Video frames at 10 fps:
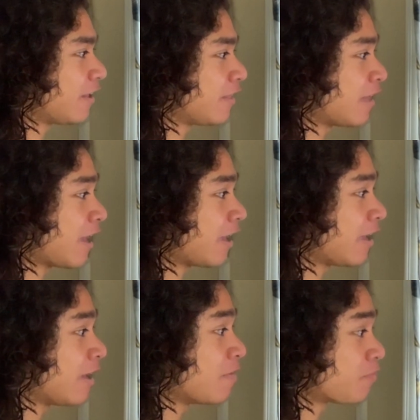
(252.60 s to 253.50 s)

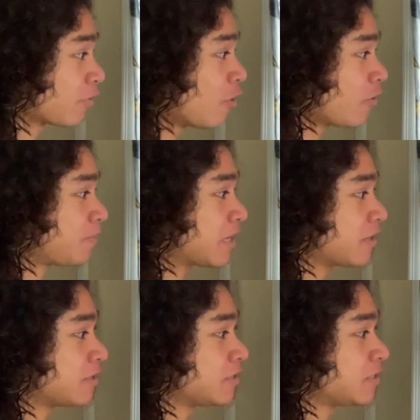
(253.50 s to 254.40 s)
it broke
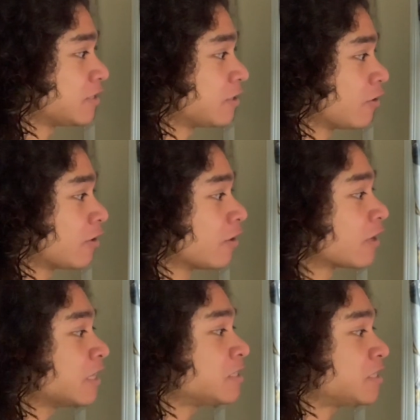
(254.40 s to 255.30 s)
because you're
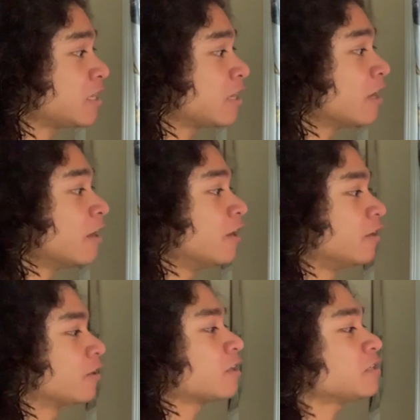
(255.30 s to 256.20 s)
gonna see
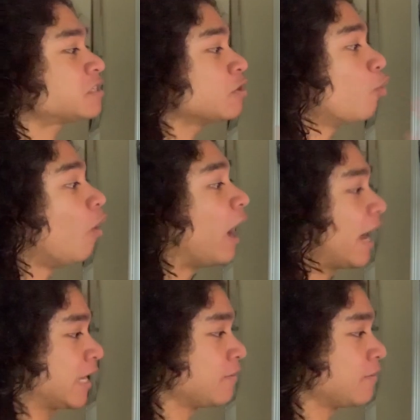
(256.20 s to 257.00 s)
why.